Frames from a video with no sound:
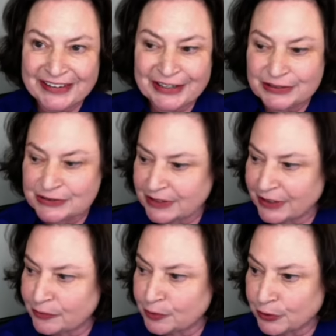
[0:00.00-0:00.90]
And
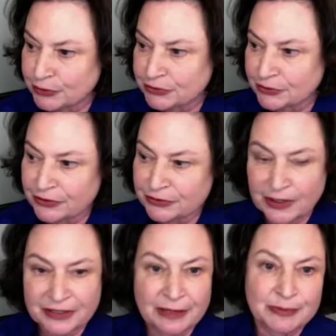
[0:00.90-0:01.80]
uh, the books are also
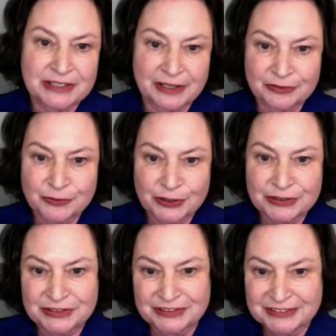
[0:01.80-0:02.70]
on Amazon, of course.